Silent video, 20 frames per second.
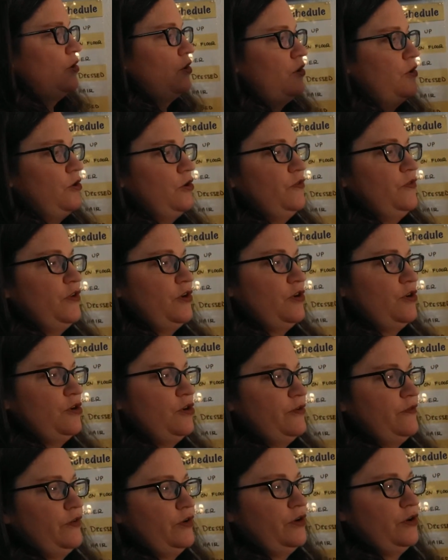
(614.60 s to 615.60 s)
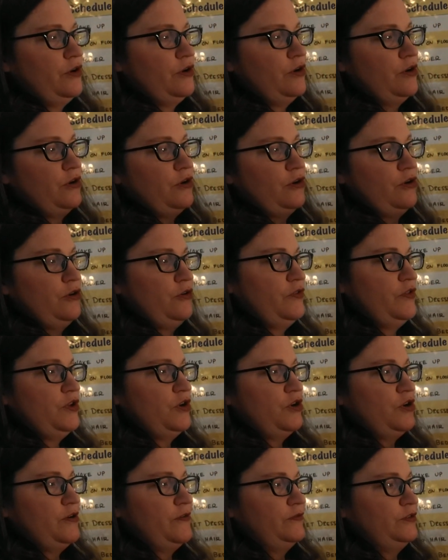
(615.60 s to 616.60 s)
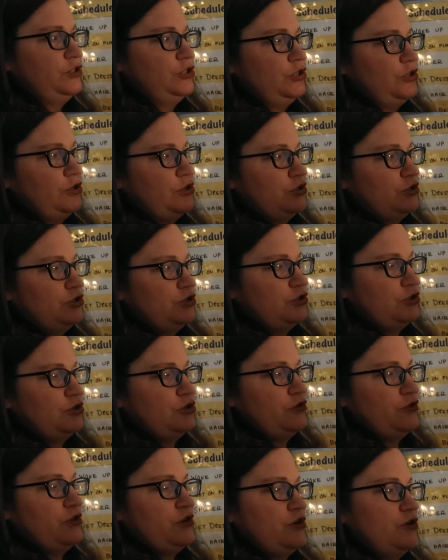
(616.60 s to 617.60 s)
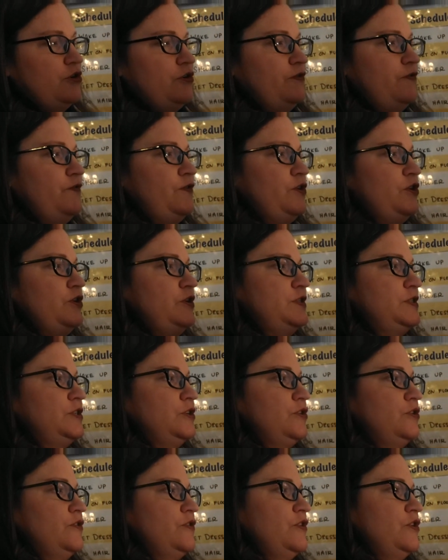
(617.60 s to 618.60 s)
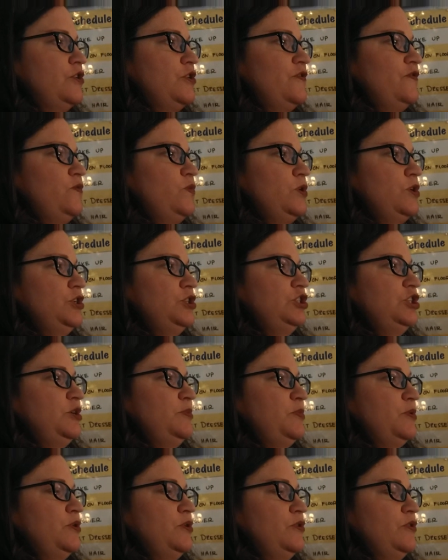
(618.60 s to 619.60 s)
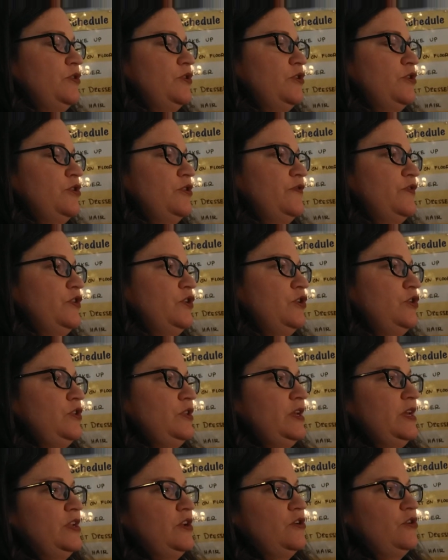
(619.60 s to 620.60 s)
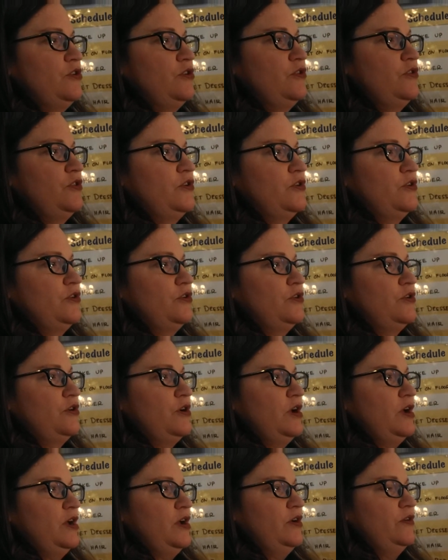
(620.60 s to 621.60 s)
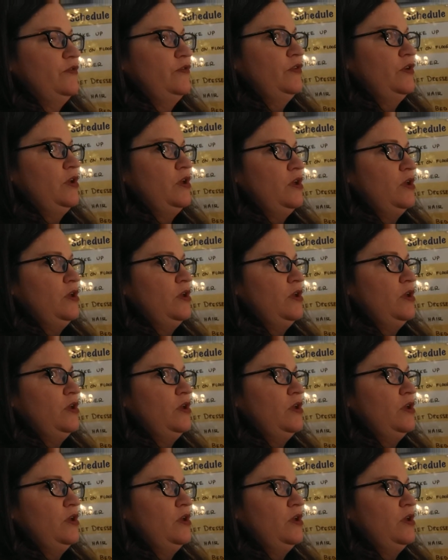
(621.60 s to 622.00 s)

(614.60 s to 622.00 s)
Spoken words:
of her, the of church, the of first, the of worship, the of early, and the of...